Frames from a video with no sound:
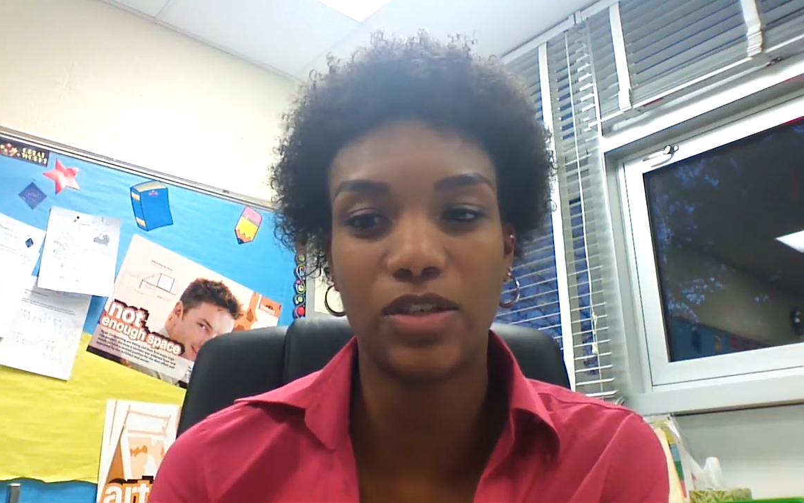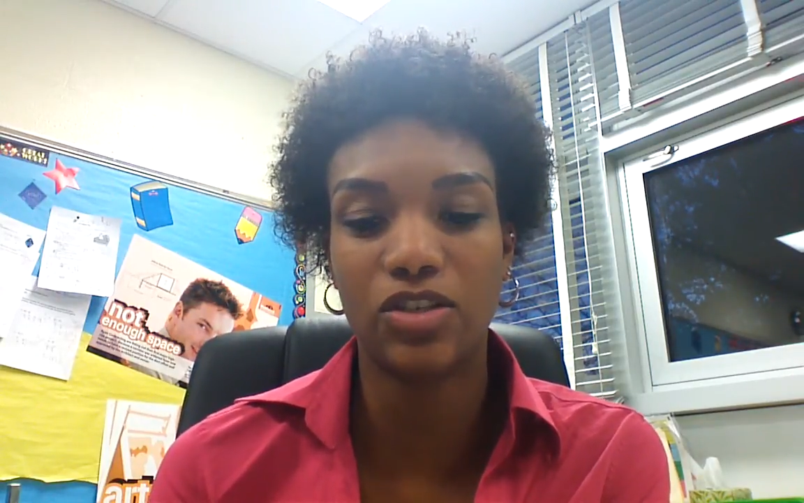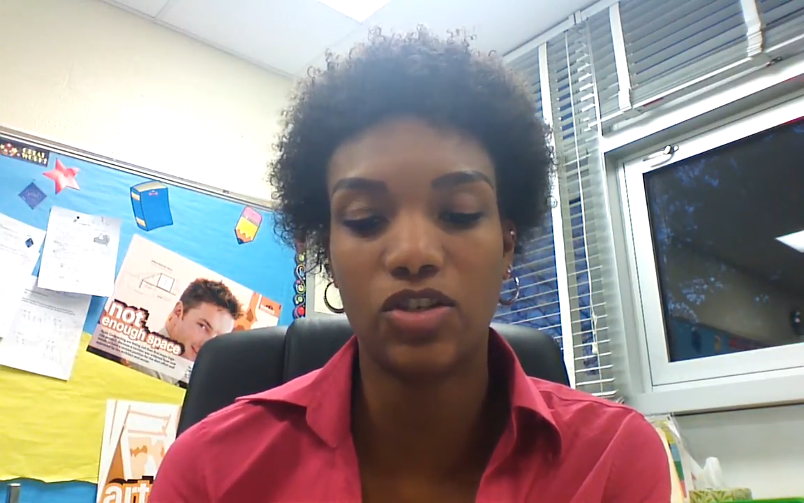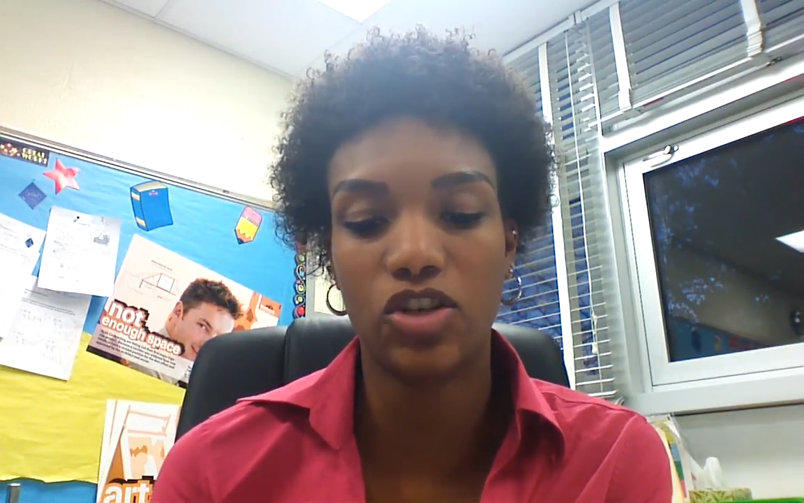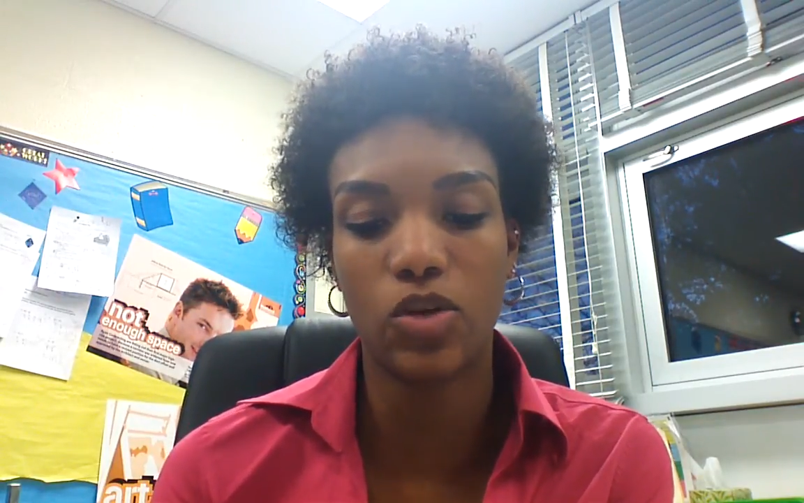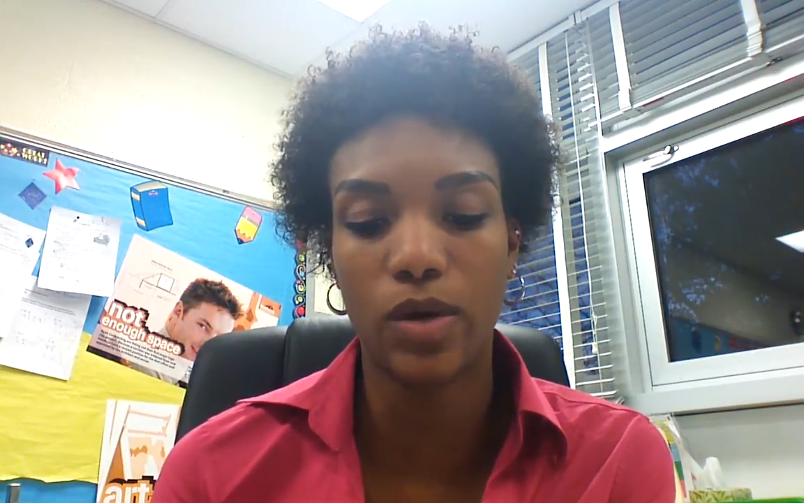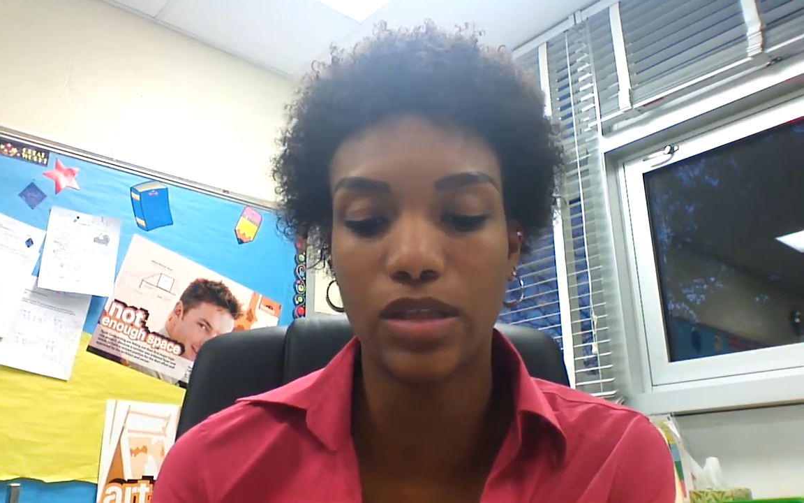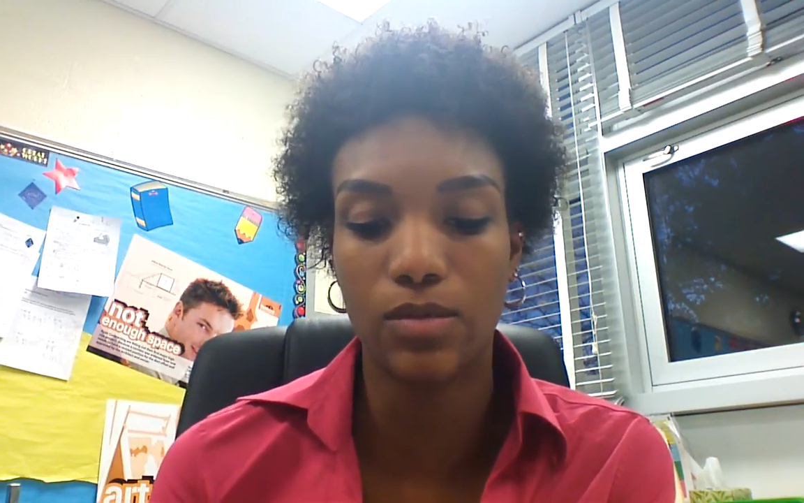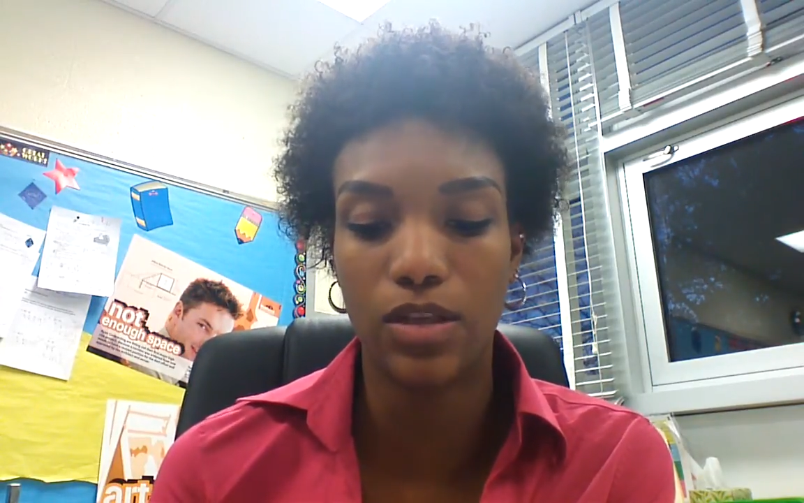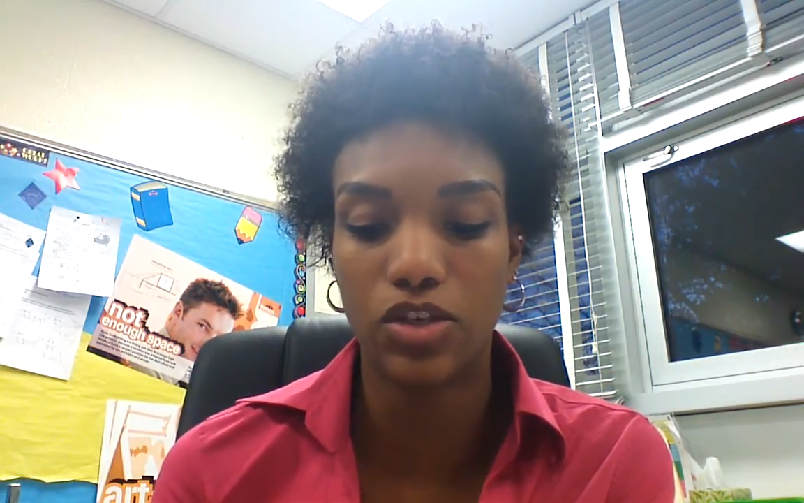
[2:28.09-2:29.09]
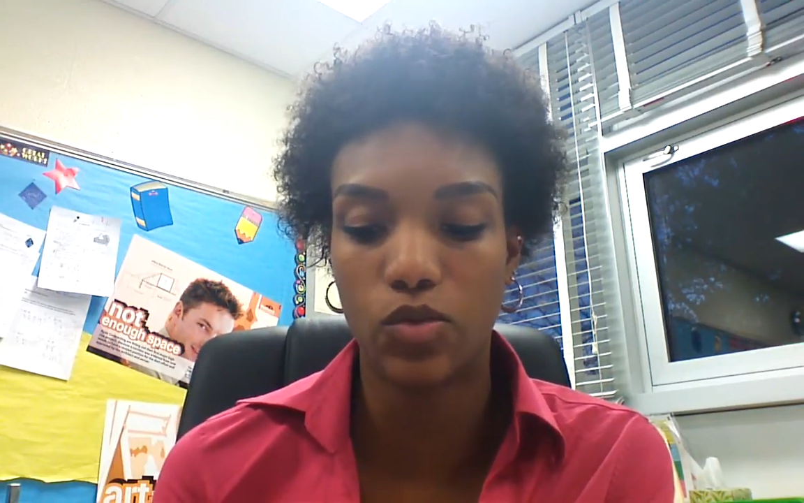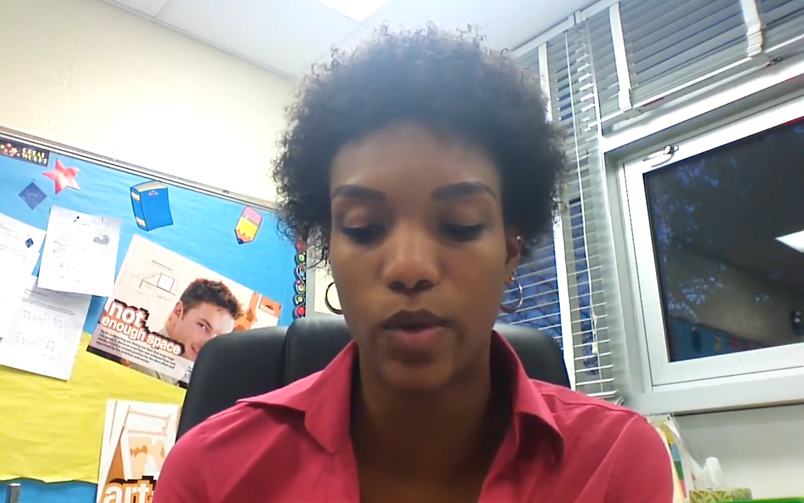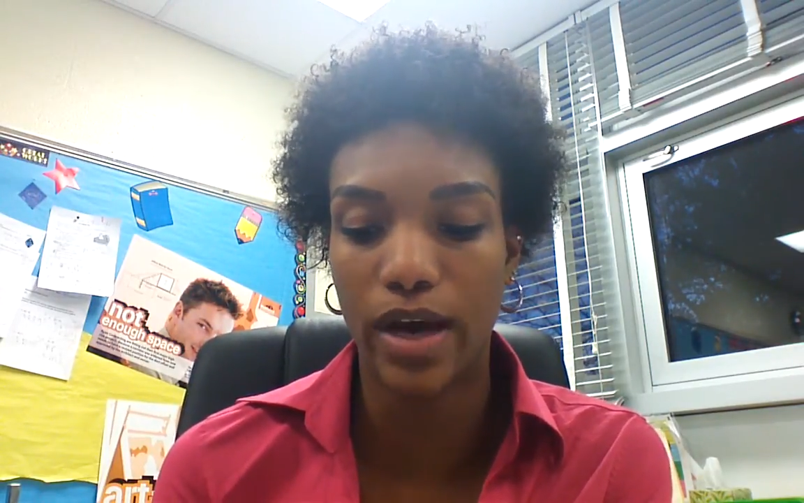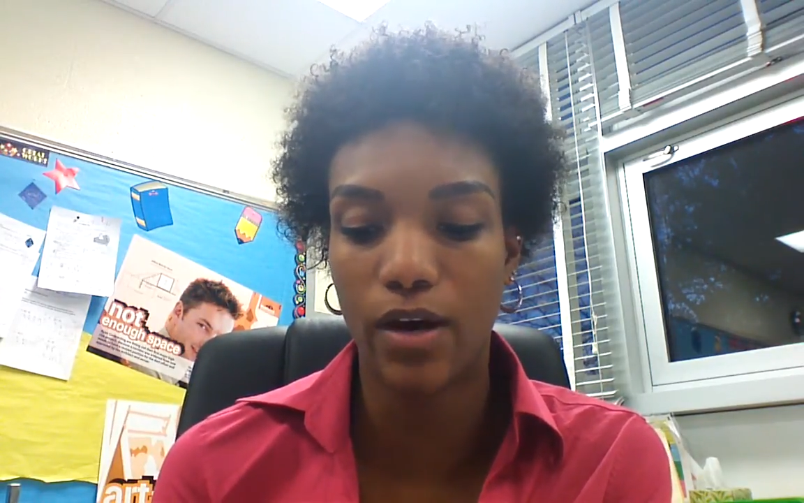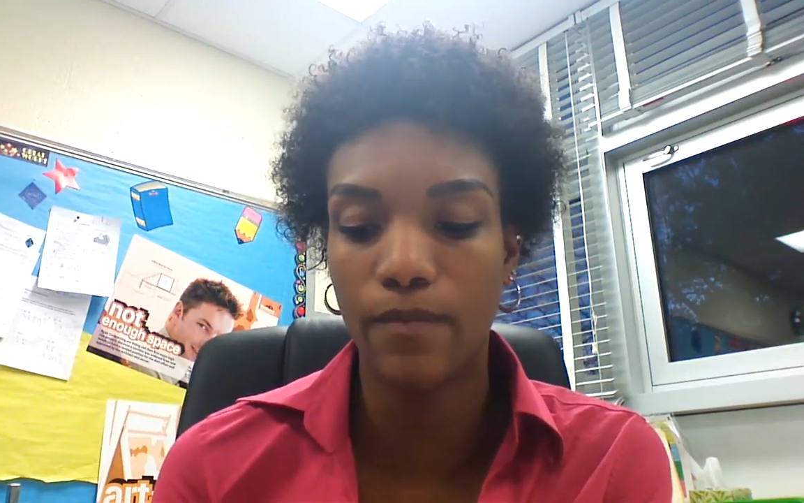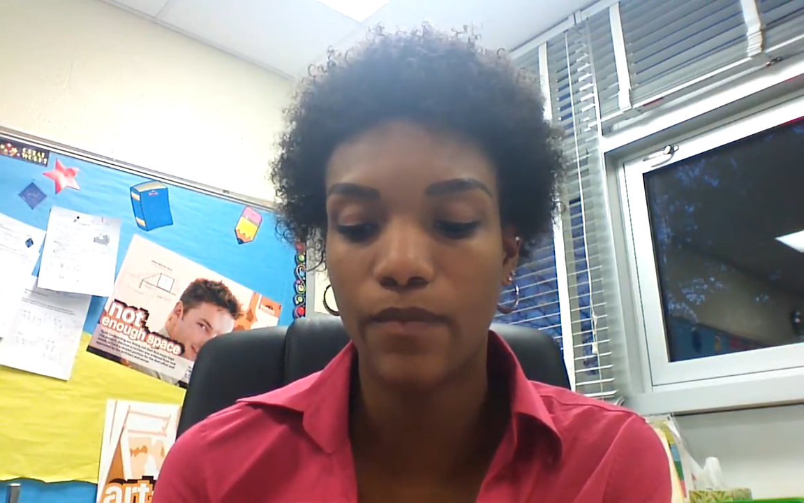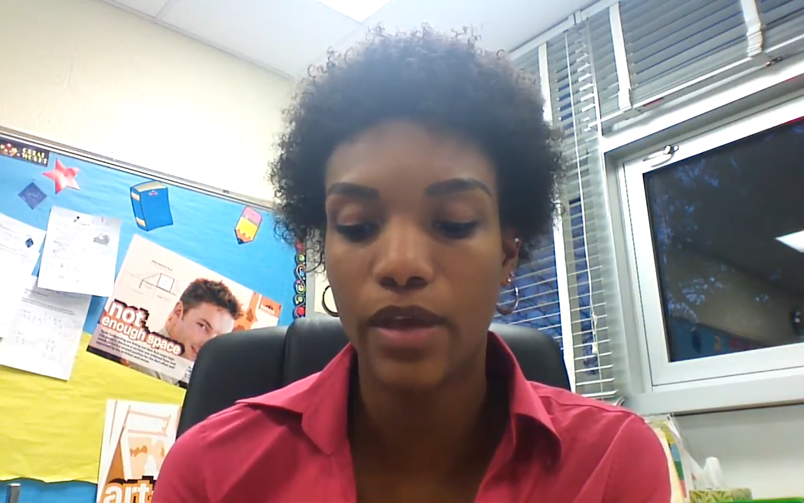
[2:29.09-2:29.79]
the student, you want them to do well.